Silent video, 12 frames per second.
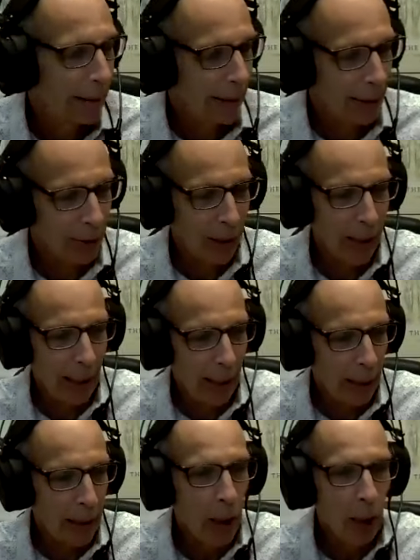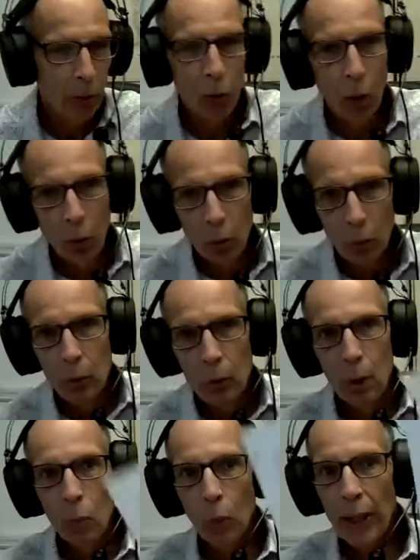Okay, so
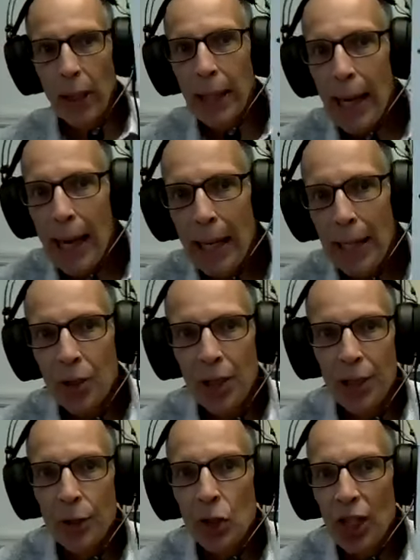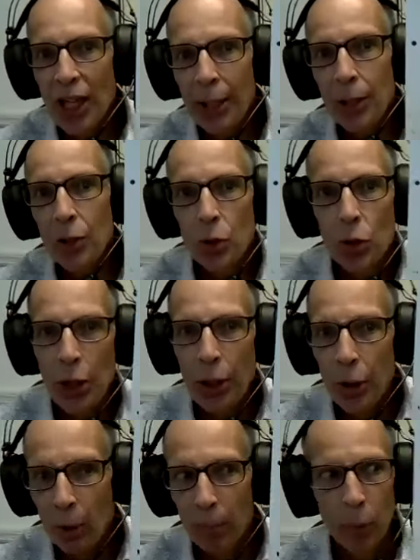what I ask is take
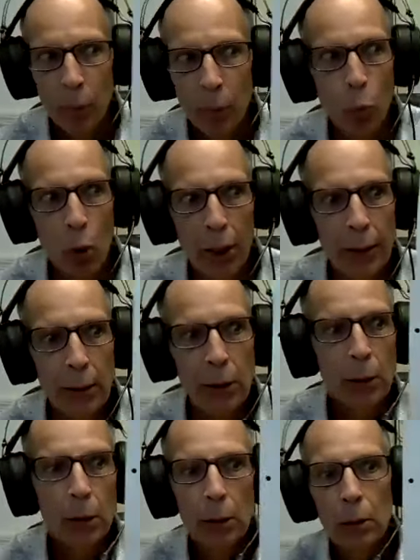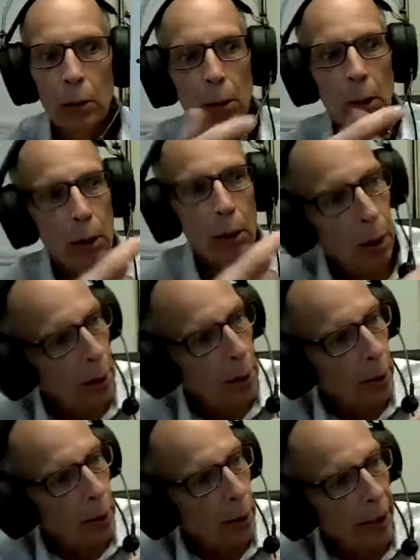sheet number 1 on the
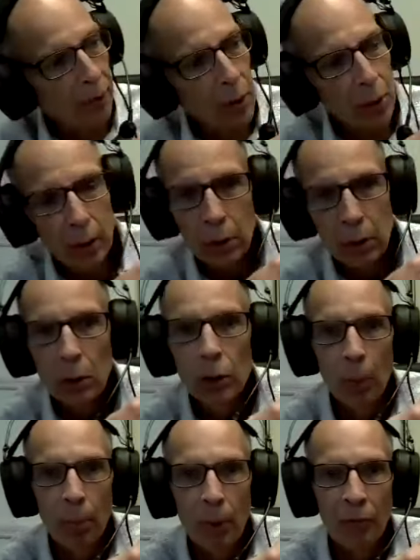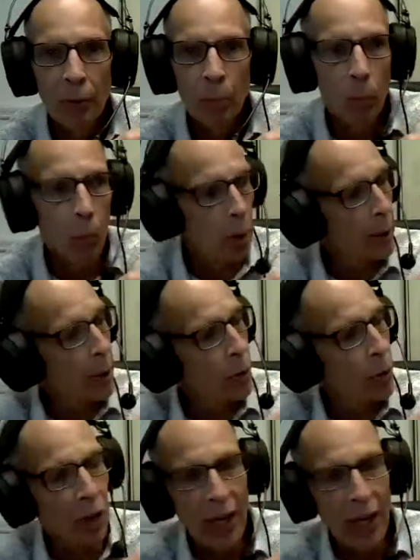left, number from
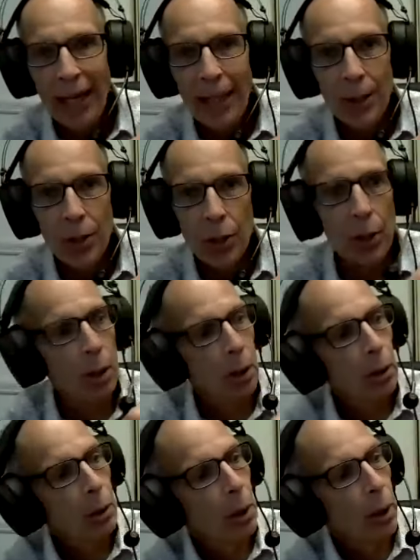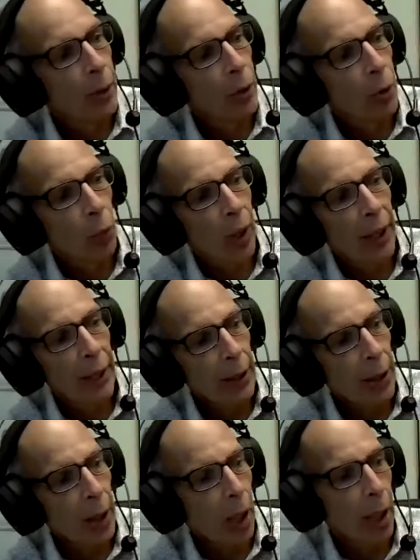1 to 8, on the right
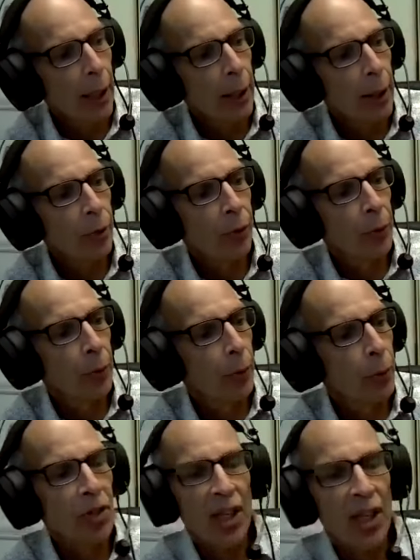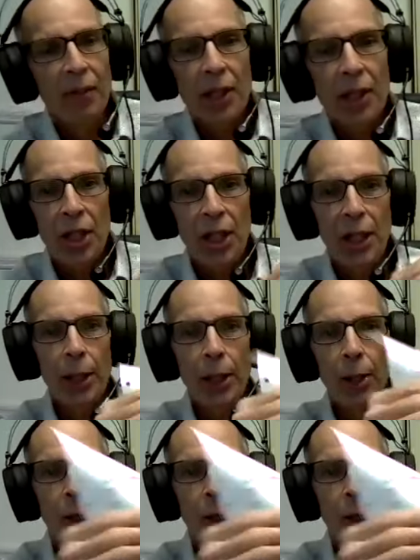9 through 17,